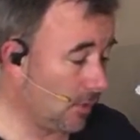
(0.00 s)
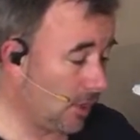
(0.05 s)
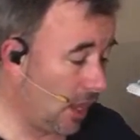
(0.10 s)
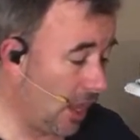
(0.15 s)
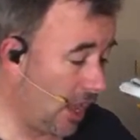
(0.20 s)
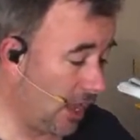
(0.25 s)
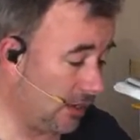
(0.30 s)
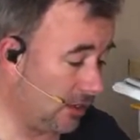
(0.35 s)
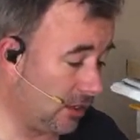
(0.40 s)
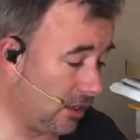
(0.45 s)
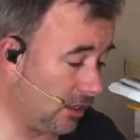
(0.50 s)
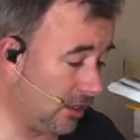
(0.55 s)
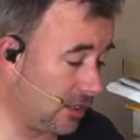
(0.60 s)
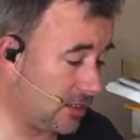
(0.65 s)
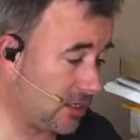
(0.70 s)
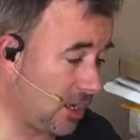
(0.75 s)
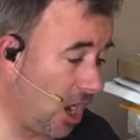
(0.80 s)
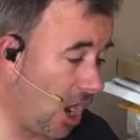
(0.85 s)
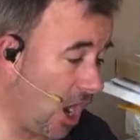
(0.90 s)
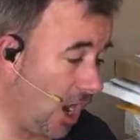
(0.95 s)
And
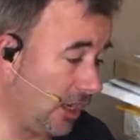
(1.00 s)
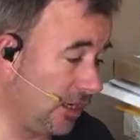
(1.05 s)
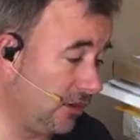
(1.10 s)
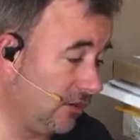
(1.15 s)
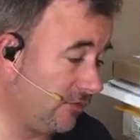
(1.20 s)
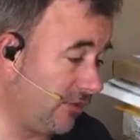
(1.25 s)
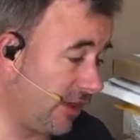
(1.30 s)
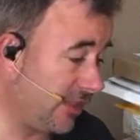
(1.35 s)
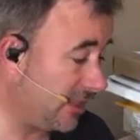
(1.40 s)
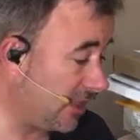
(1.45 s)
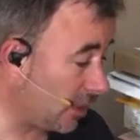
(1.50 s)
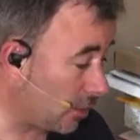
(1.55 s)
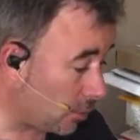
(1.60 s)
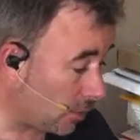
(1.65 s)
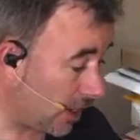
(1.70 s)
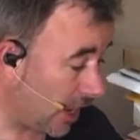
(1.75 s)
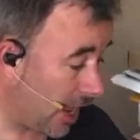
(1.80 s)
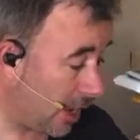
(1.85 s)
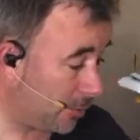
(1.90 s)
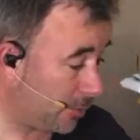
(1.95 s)
that's kind of, I think,
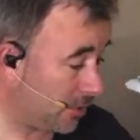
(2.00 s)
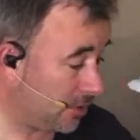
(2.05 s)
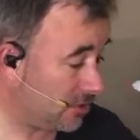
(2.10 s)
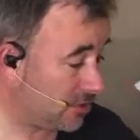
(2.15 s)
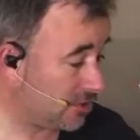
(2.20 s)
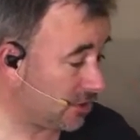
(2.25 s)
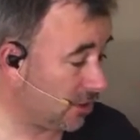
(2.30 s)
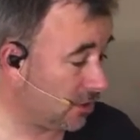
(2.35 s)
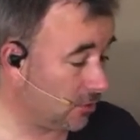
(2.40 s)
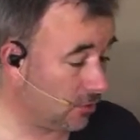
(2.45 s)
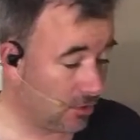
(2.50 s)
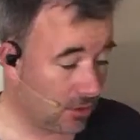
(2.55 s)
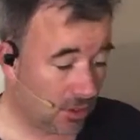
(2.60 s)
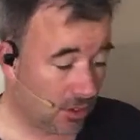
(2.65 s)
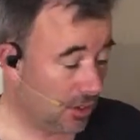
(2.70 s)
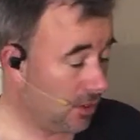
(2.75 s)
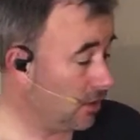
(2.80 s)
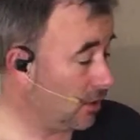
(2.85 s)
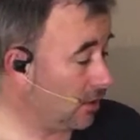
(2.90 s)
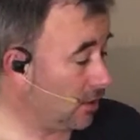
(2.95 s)
what happened. So
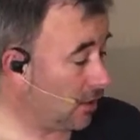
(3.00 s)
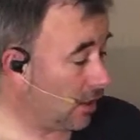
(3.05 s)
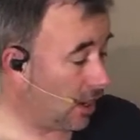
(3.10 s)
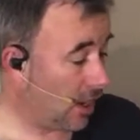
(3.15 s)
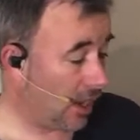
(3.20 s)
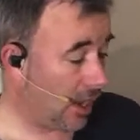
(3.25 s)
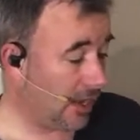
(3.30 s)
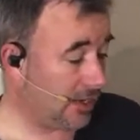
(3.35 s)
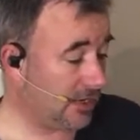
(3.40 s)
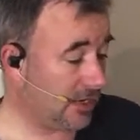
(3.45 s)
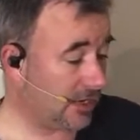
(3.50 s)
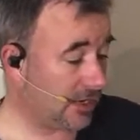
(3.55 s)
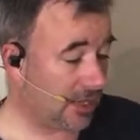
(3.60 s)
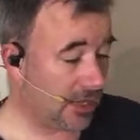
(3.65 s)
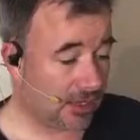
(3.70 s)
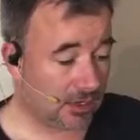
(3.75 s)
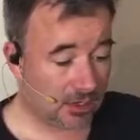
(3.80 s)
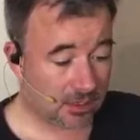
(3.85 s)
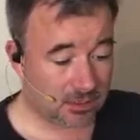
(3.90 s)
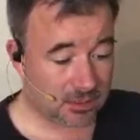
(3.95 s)
I didn't
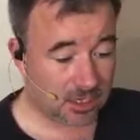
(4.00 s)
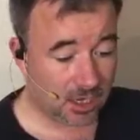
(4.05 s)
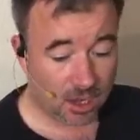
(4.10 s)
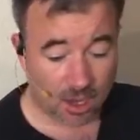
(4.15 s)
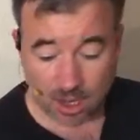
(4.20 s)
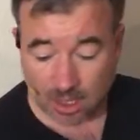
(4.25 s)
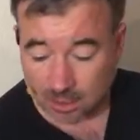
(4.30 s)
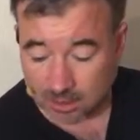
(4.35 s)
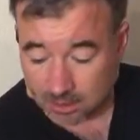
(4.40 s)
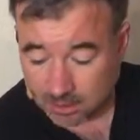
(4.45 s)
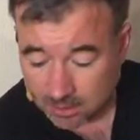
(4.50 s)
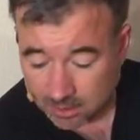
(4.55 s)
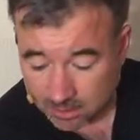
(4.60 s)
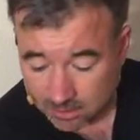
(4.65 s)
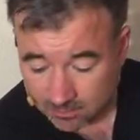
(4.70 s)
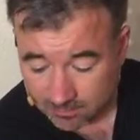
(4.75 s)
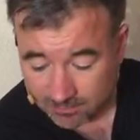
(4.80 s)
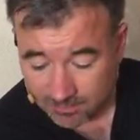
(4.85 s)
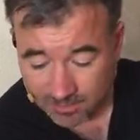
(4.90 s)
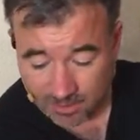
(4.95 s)
get a ton
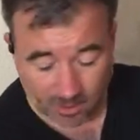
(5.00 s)
of